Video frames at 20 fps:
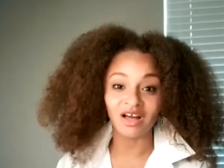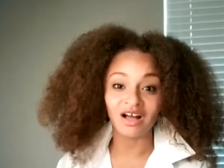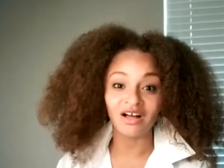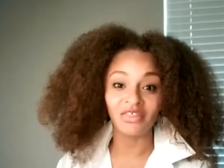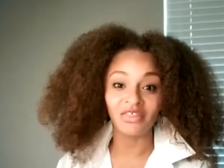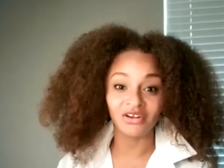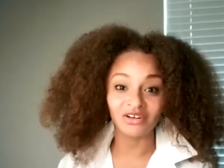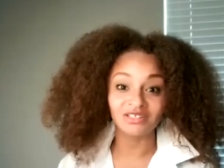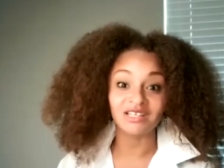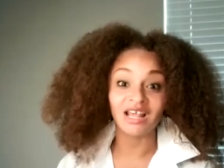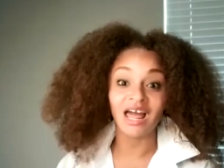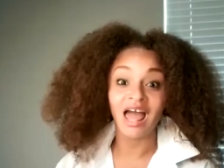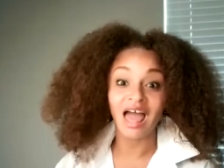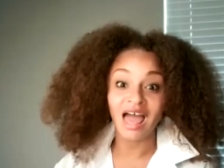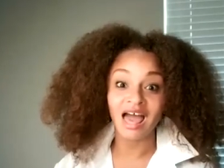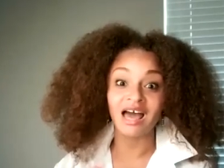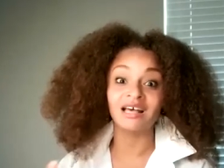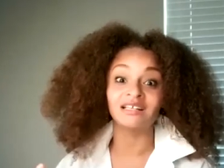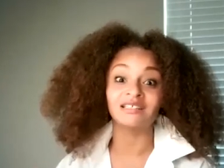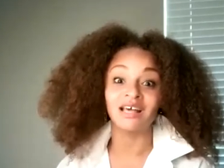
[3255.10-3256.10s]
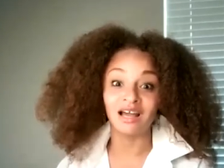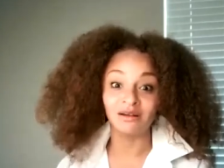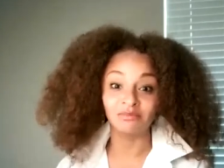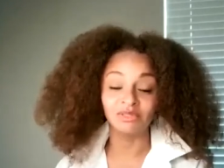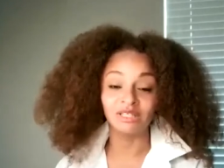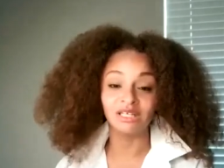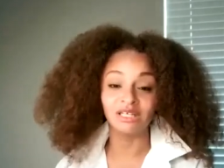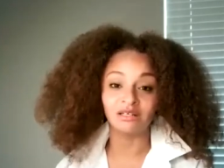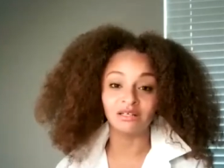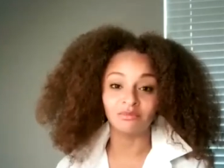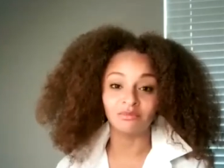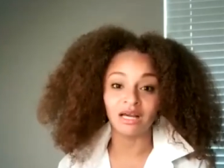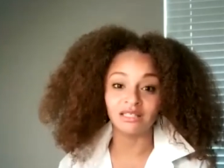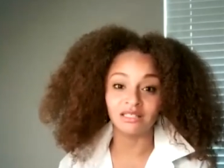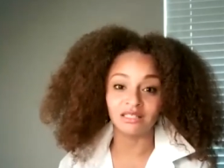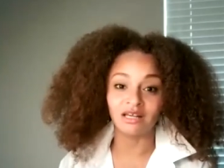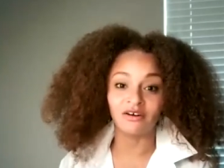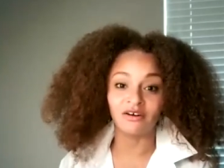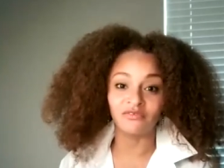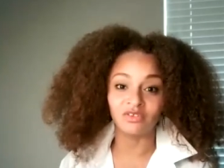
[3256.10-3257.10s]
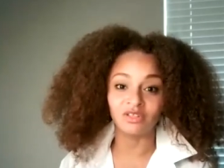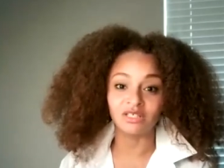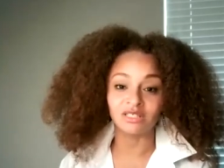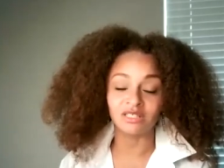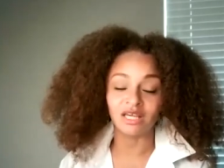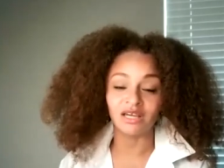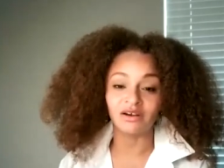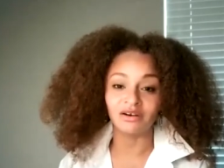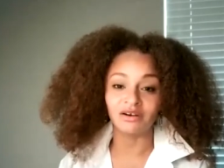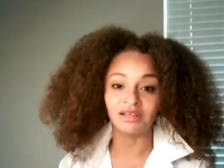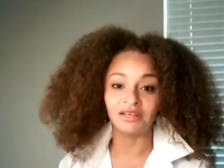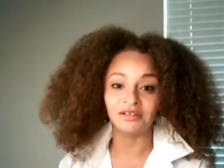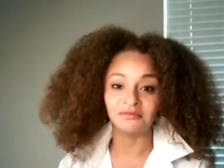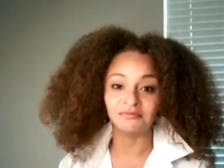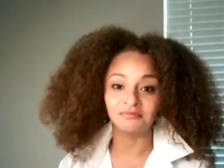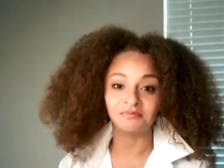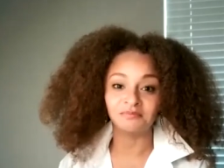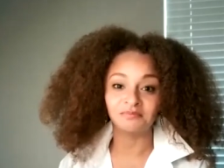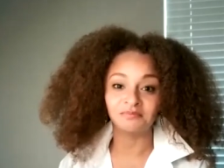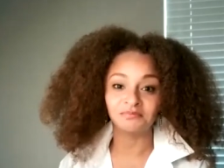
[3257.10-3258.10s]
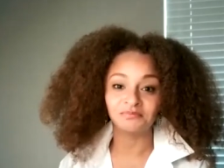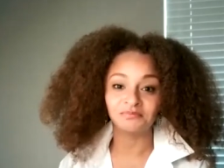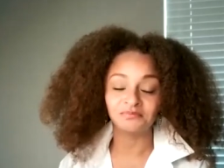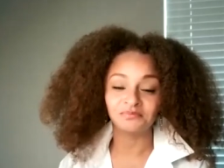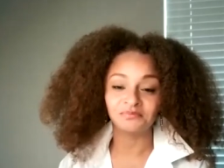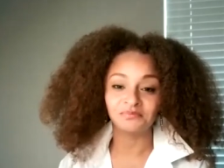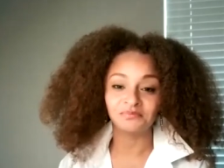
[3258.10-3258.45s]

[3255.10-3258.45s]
walking with others as I'm leading myself in this area.